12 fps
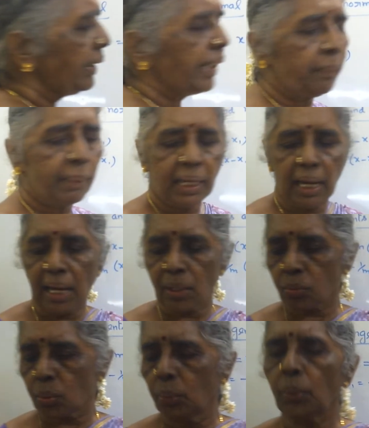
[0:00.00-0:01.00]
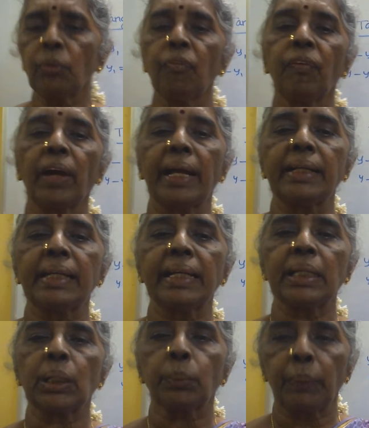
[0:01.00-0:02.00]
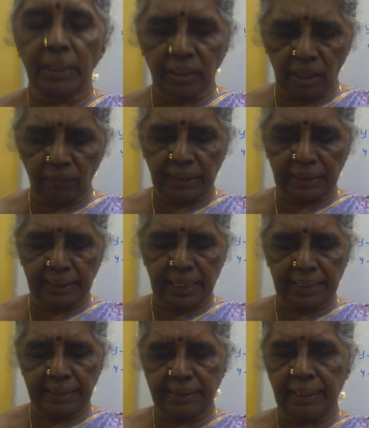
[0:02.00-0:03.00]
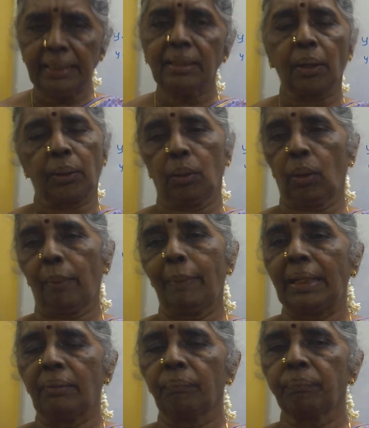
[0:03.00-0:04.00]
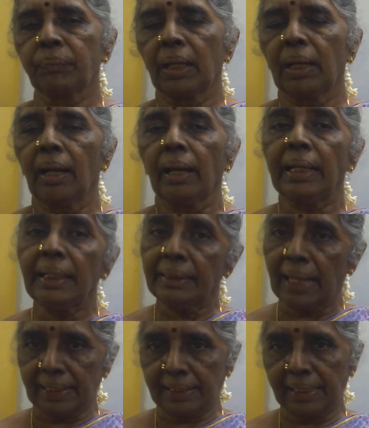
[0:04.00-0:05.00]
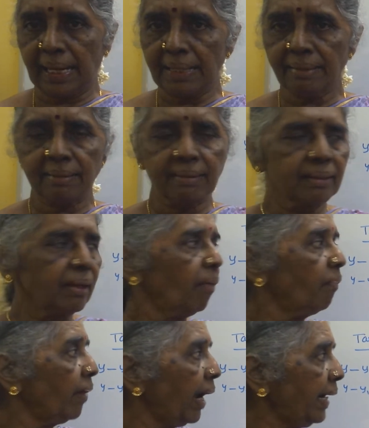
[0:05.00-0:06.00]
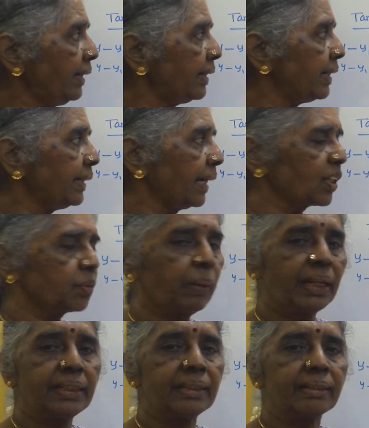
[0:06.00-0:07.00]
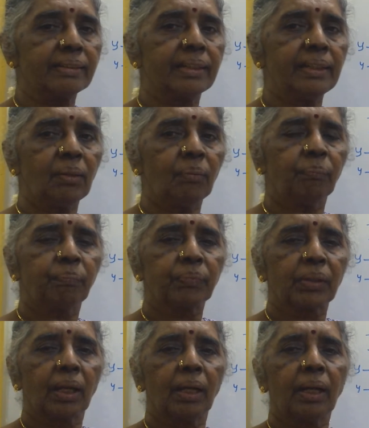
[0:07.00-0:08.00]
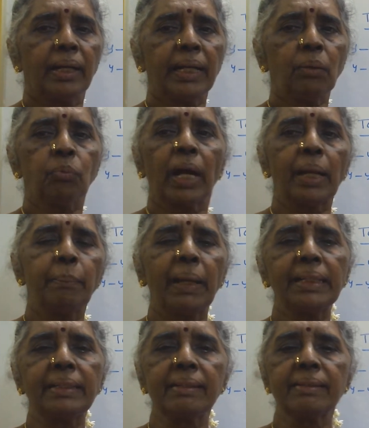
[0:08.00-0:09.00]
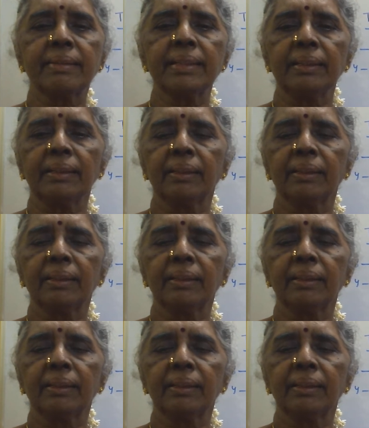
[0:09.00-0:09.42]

they may ask you to find the equation of the tangent at normal. In that case, find dx by dt, dy by dt.